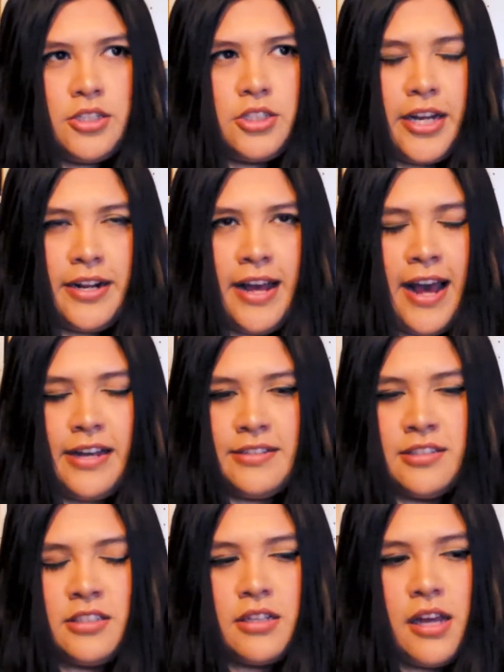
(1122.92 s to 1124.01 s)
Cheda
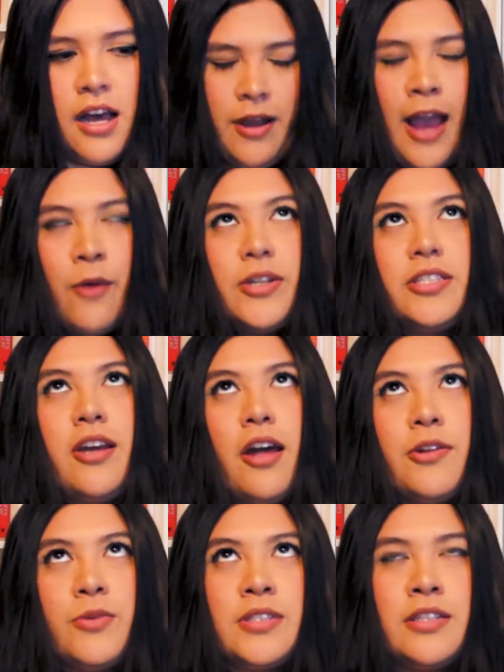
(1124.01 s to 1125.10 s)
has. I wish the
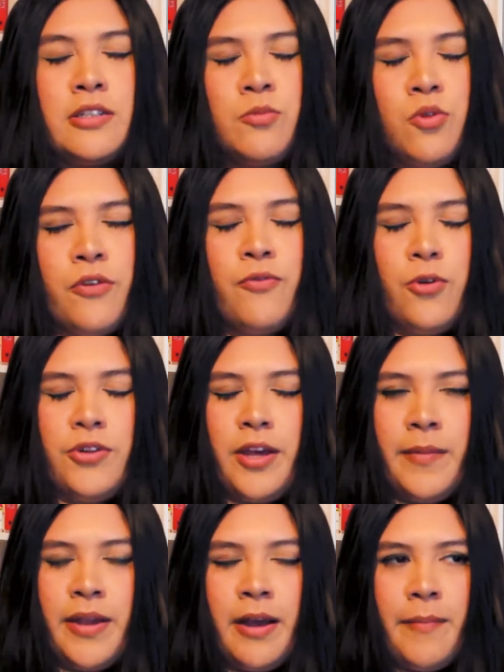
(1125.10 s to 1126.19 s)
author was a little more
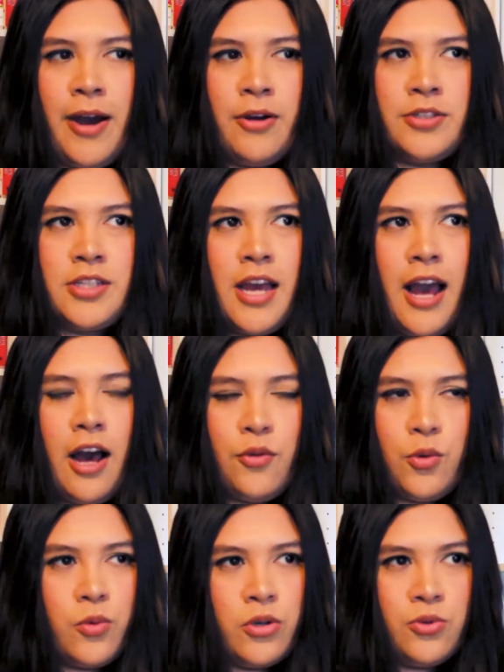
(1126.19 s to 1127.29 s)
forthcoming about how
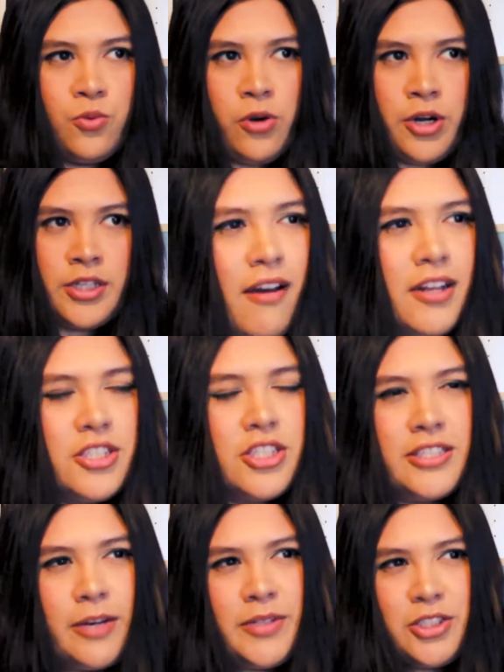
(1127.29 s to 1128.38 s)
the world works.
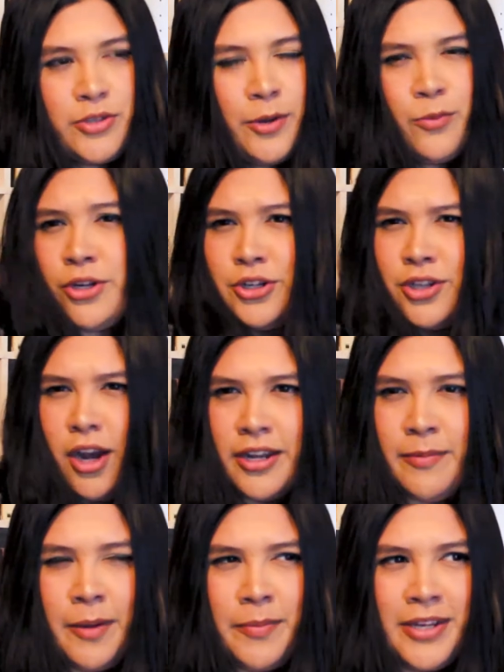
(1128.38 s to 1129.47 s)
Just tell me straight what you're talking
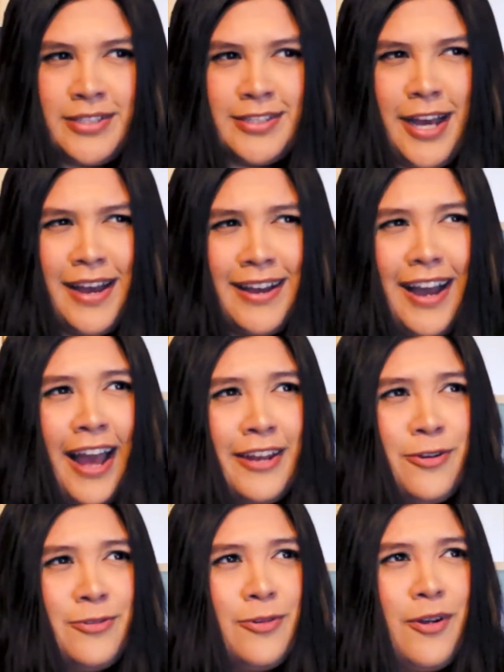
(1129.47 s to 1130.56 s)
about because I
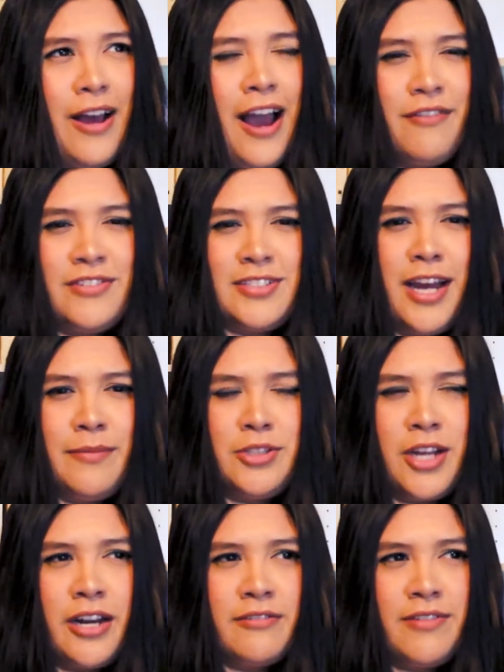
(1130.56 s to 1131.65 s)
don't have the time to
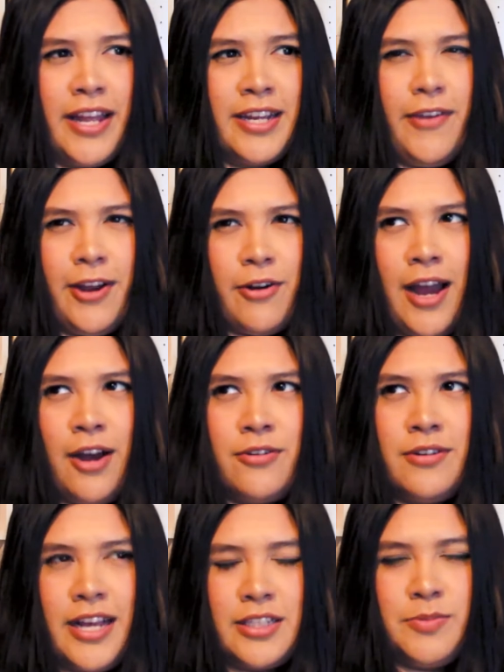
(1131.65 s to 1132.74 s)
kind of like figure out
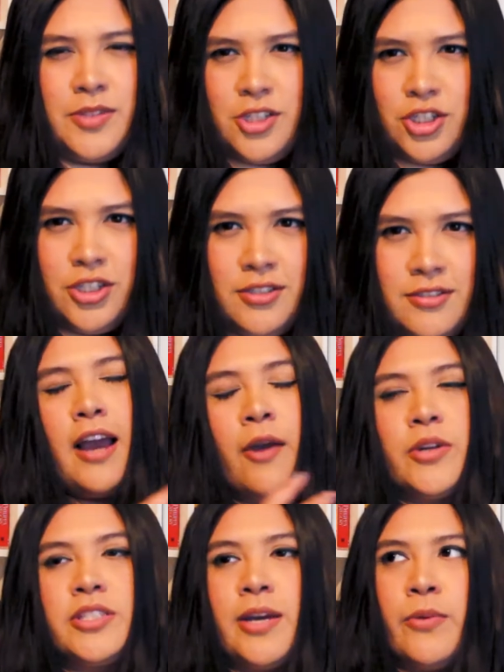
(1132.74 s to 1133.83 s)
exposition. I
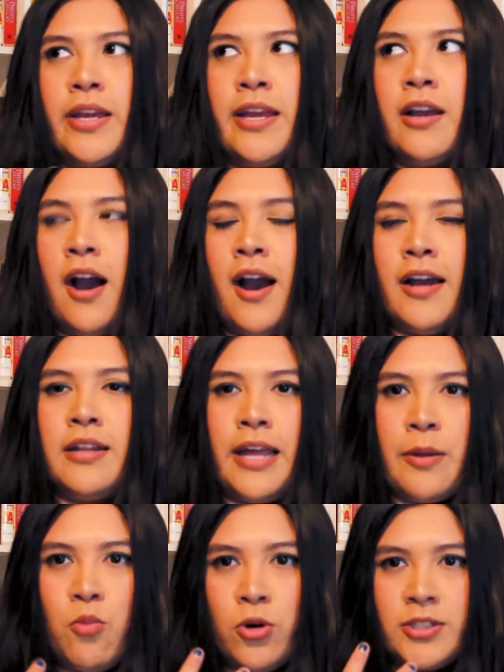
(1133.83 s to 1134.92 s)
wish that we got
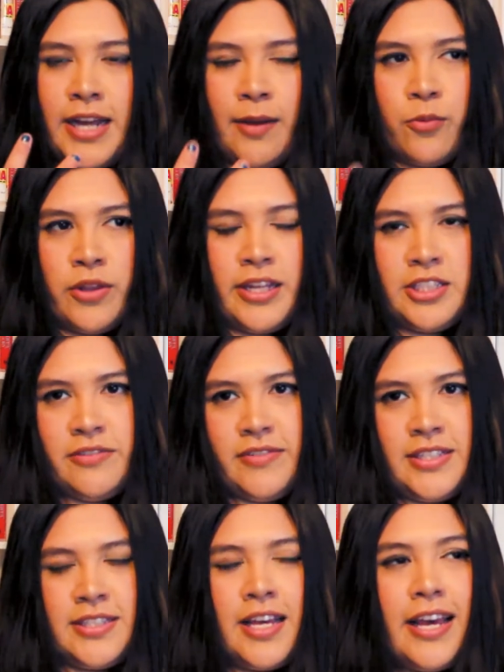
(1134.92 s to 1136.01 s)
like more time with each of
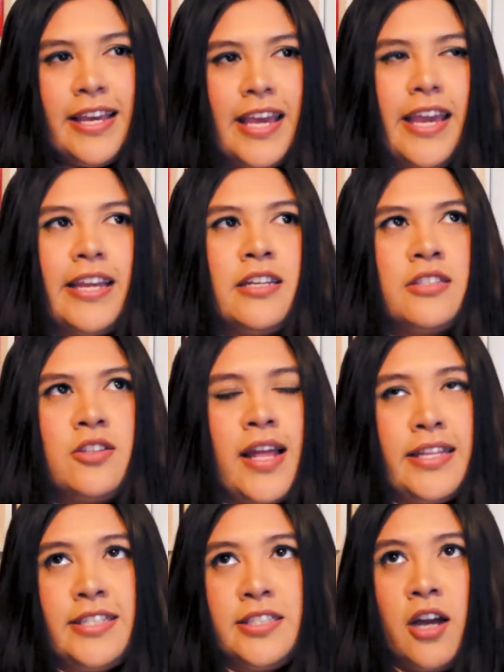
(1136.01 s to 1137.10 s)
these kings, at
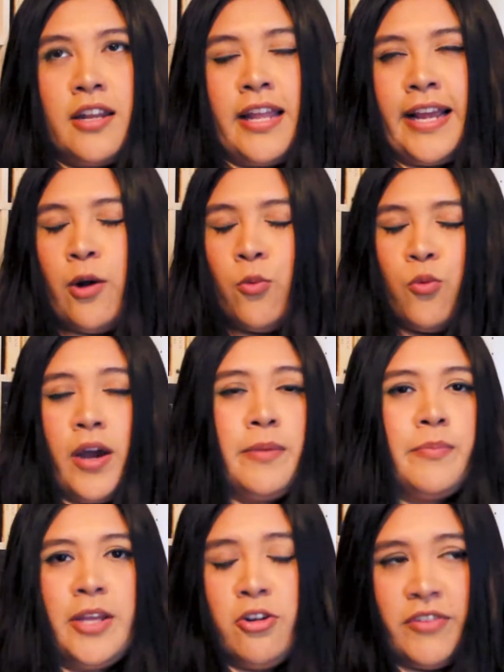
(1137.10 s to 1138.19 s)
least gotten like one
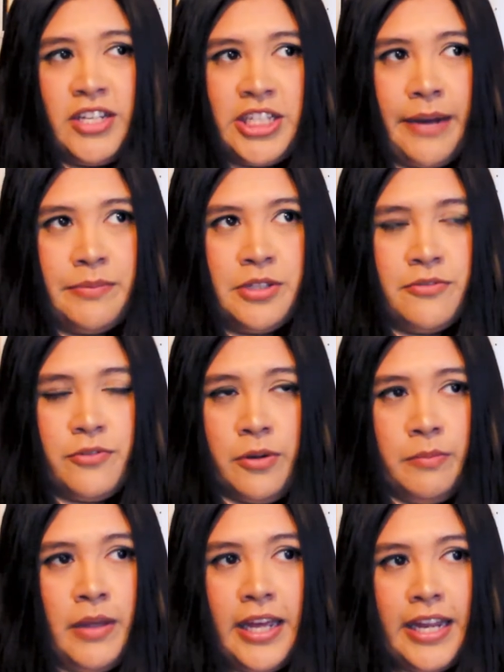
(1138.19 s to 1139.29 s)
POV chapter
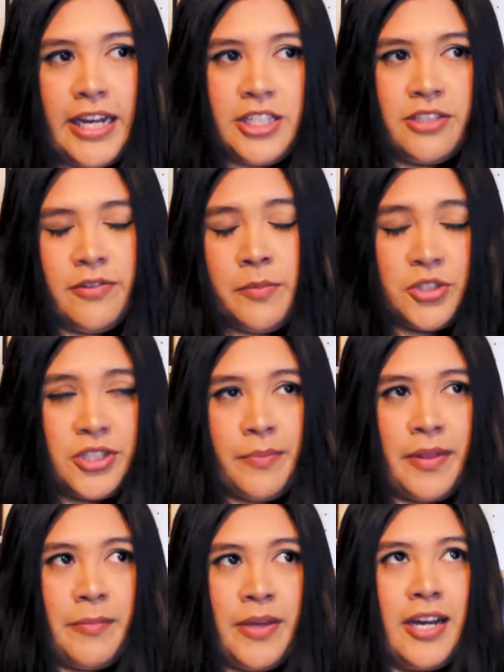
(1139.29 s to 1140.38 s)
from each of them or
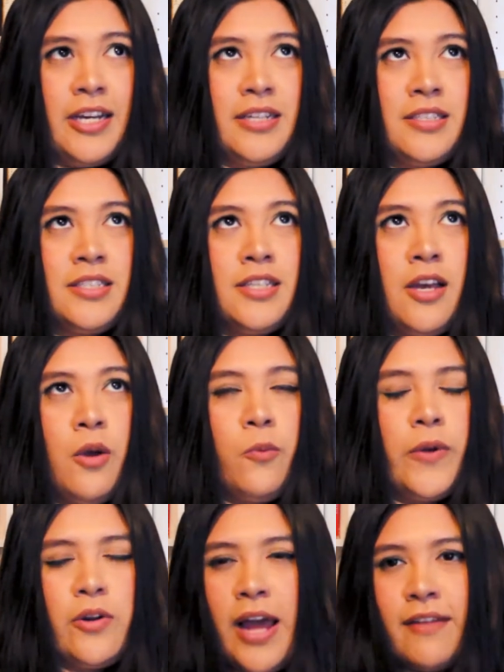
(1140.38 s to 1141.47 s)
something because
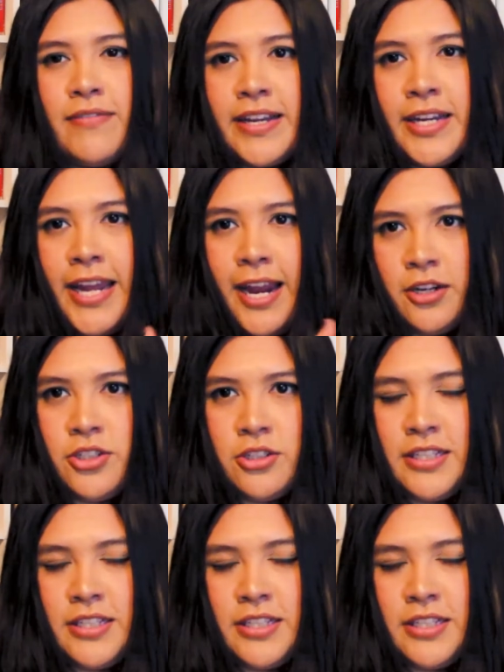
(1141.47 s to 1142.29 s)
we don't have like a character